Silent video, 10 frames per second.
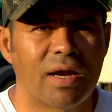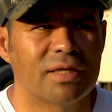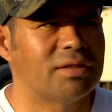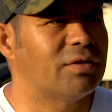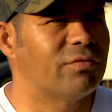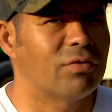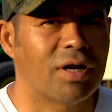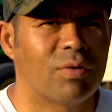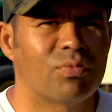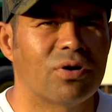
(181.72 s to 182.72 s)
asking for
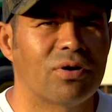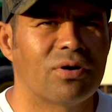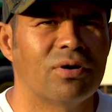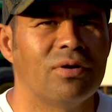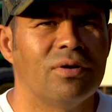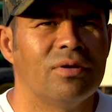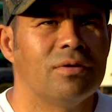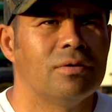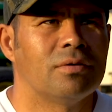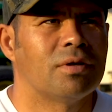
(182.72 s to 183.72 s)
lumber.
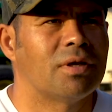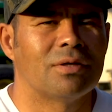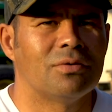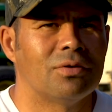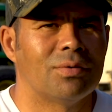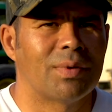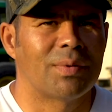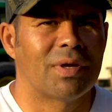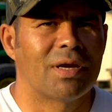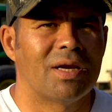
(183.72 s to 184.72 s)
And I told them I'm
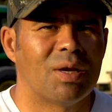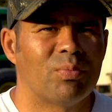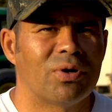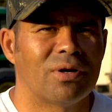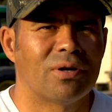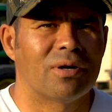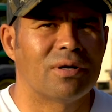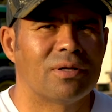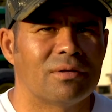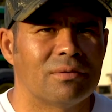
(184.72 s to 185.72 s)
not a lumber yard.
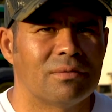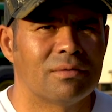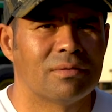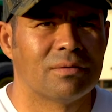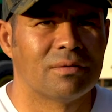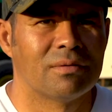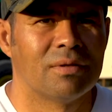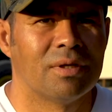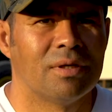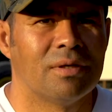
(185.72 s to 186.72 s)
And
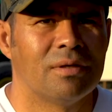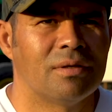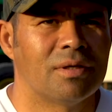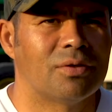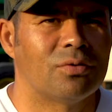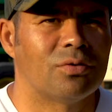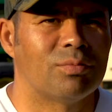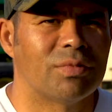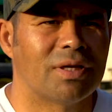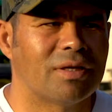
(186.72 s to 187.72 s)
I told
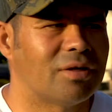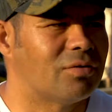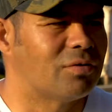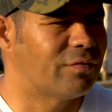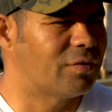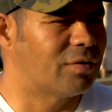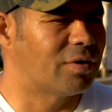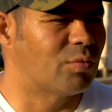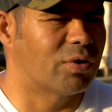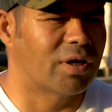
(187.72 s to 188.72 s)
them that, if you're
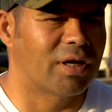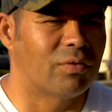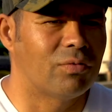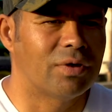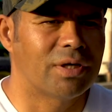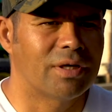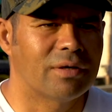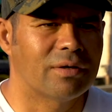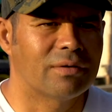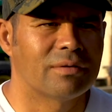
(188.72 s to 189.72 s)
going to bring any wood
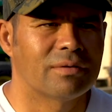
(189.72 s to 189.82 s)
here,